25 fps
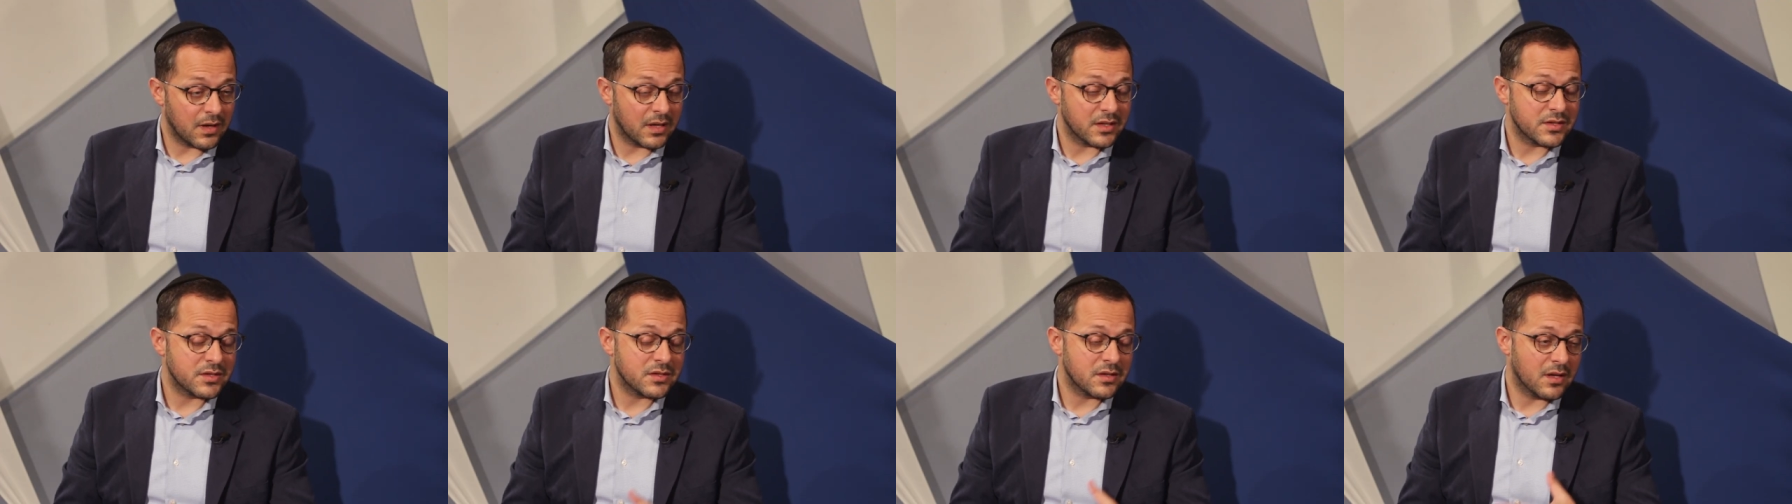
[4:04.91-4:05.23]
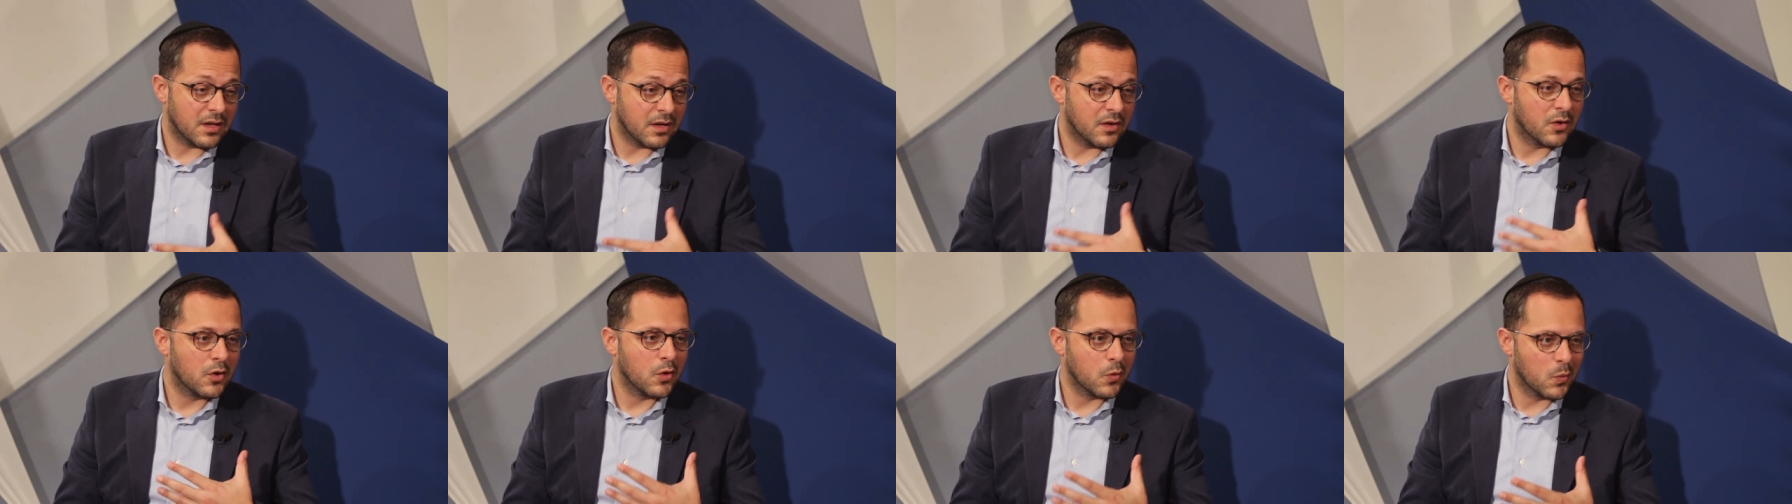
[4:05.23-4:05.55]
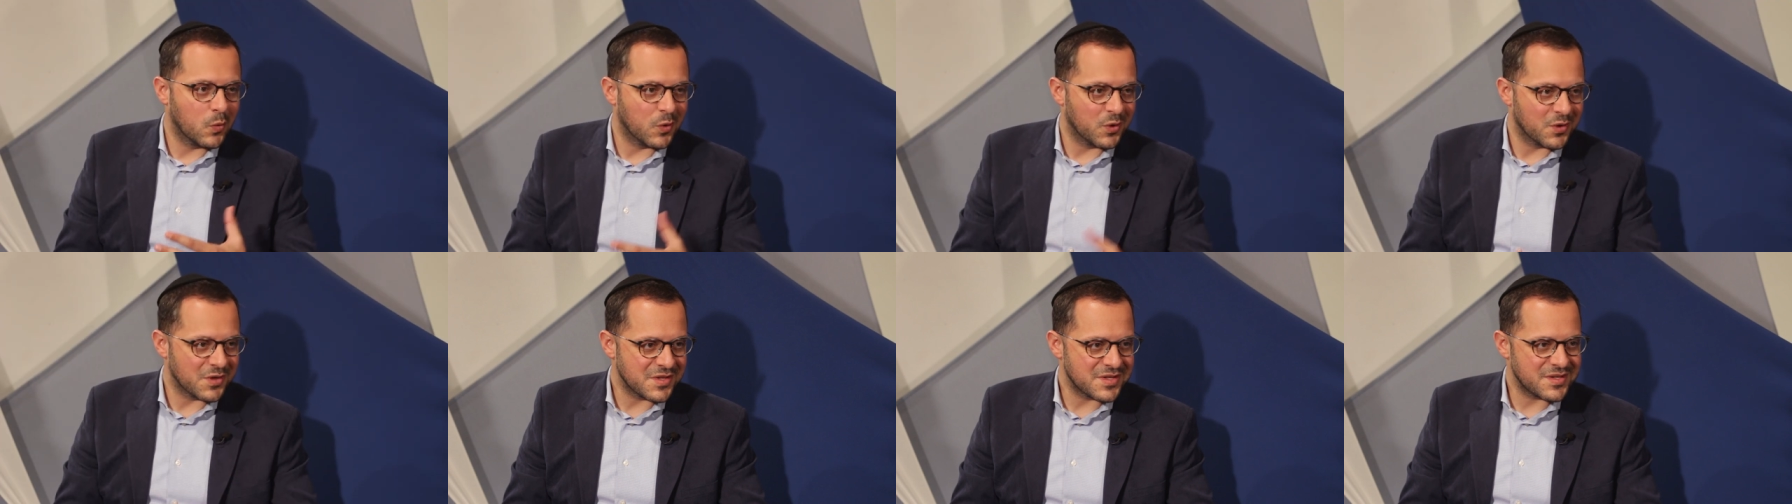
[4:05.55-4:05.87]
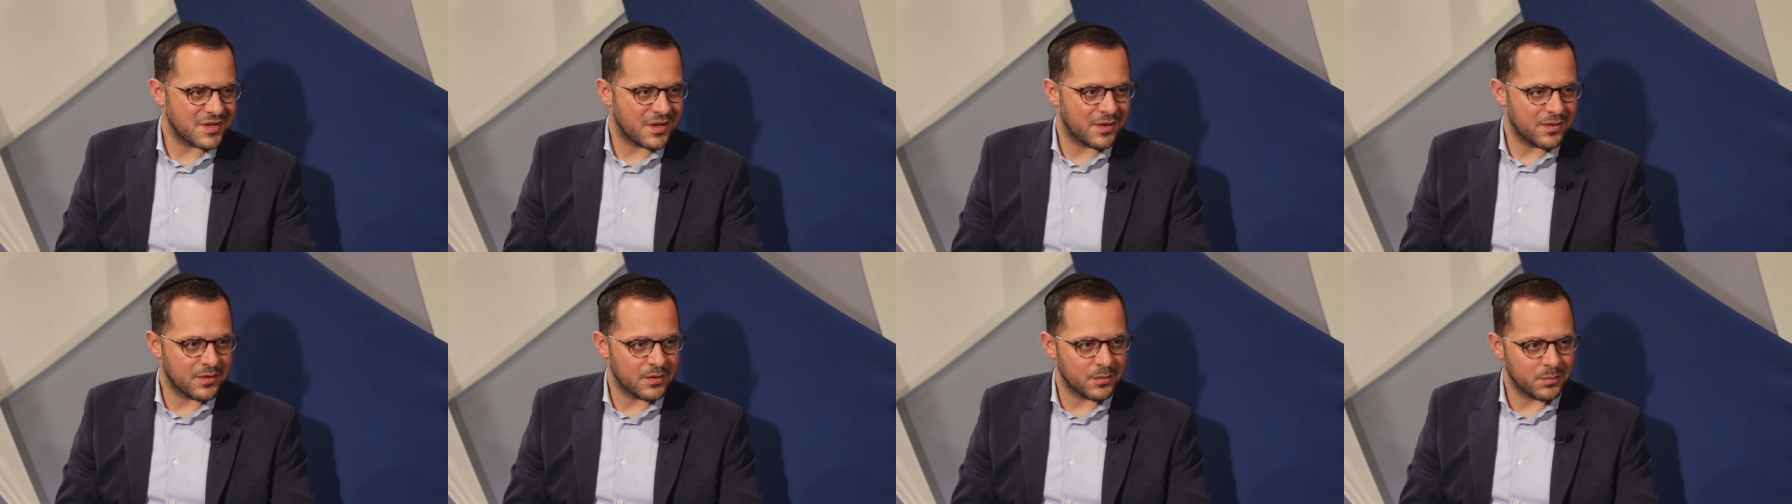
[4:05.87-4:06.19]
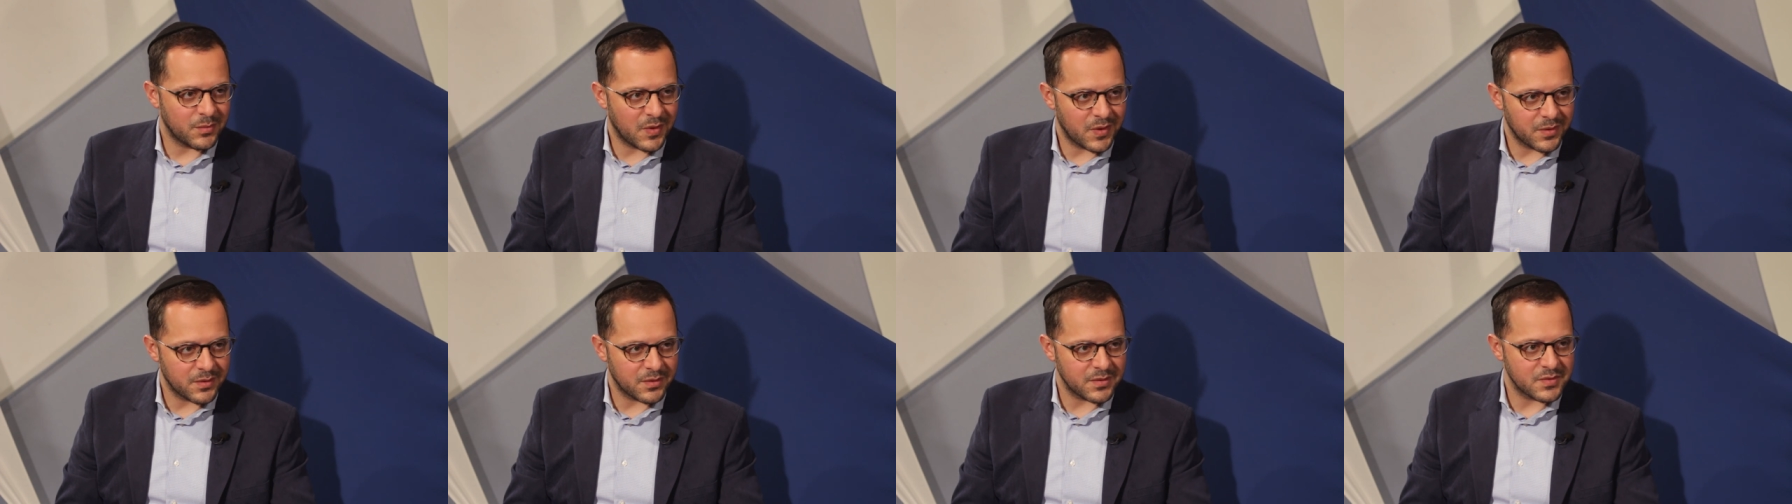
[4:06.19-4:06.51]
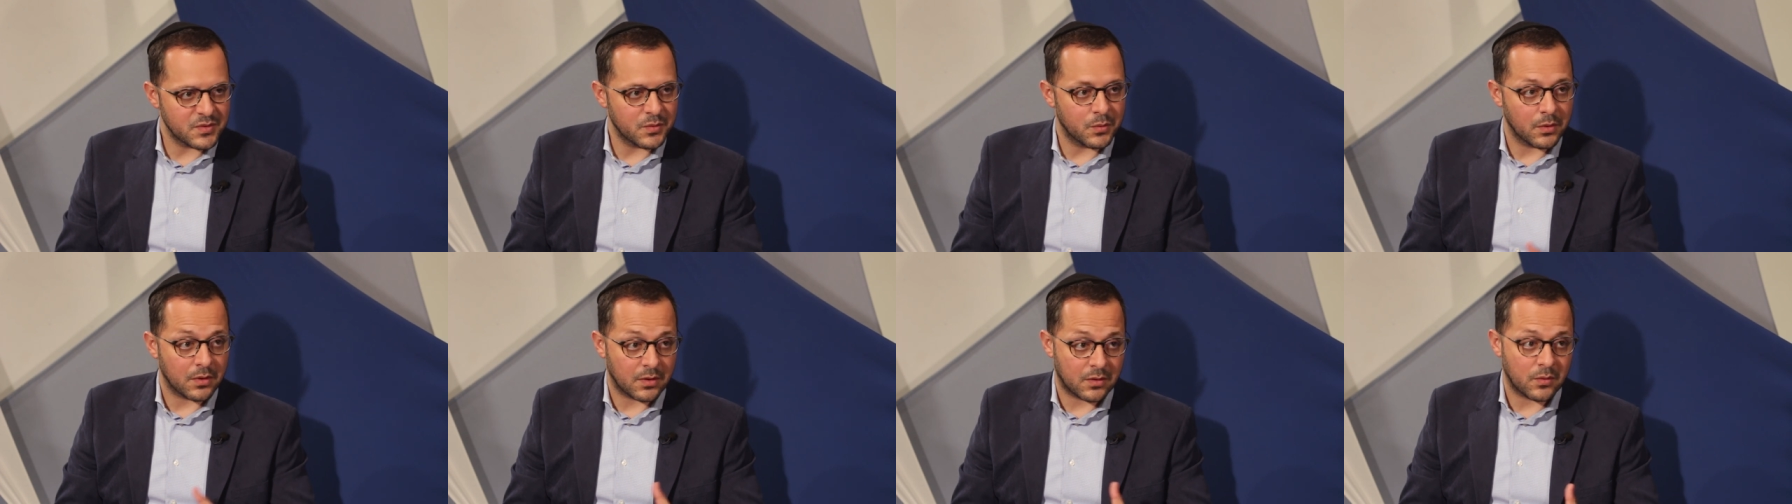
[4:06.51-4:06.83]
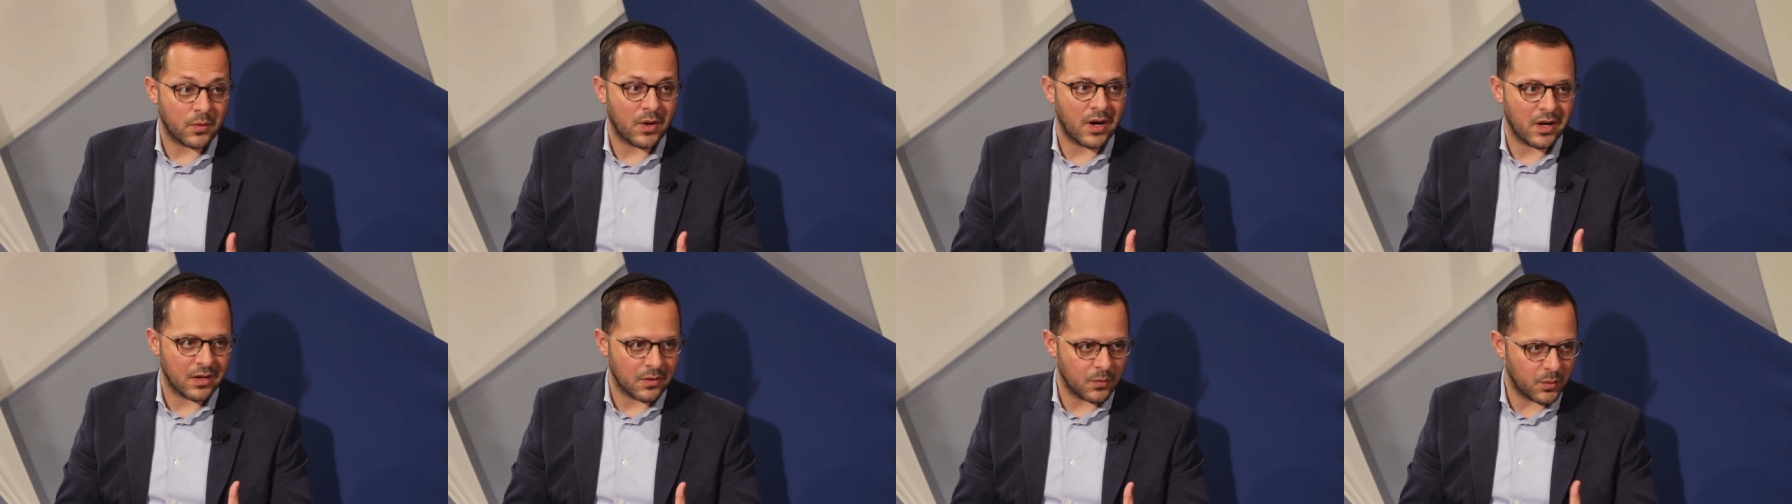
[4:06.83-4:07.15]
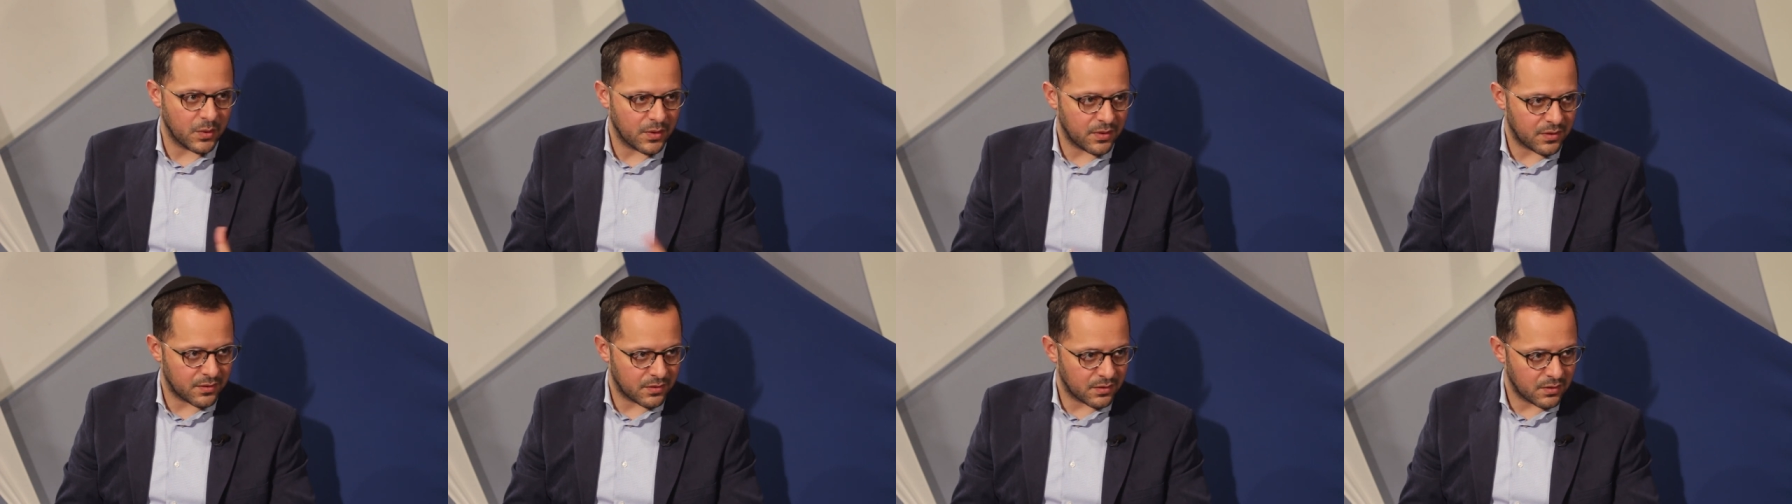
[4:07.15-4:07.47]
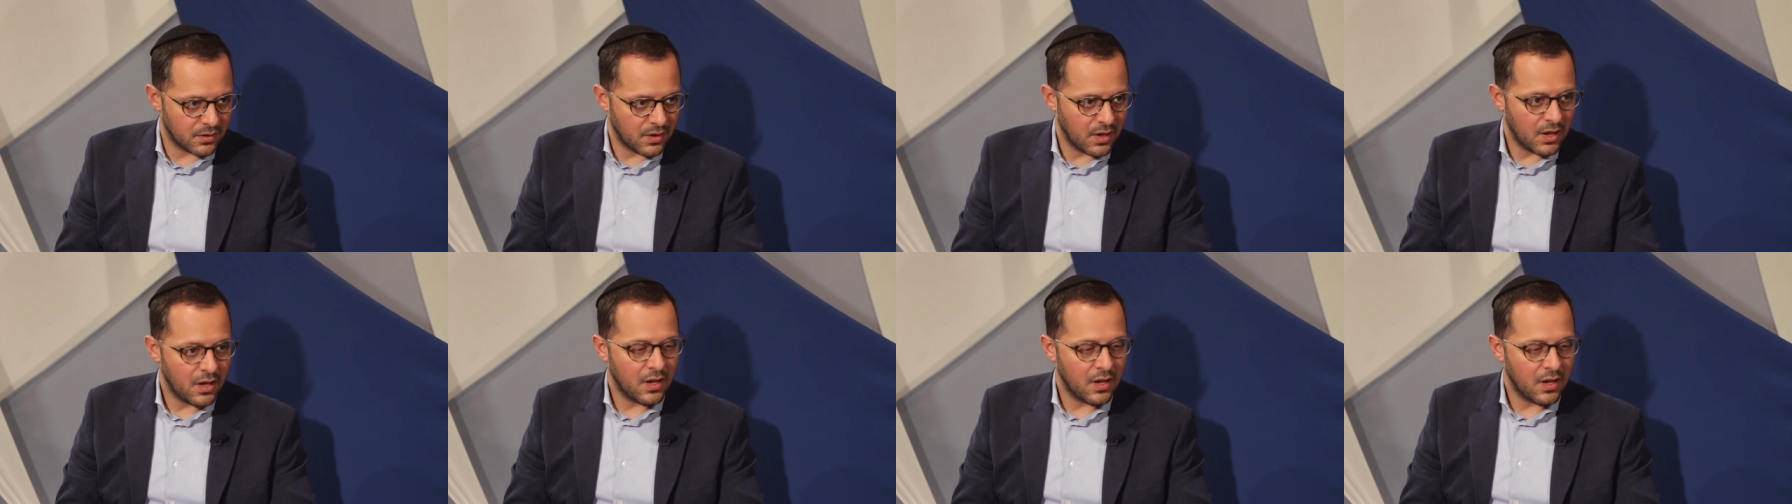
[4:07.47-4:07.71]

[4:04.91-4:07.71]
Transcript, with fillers: as in her words, other mothers who are crying with her,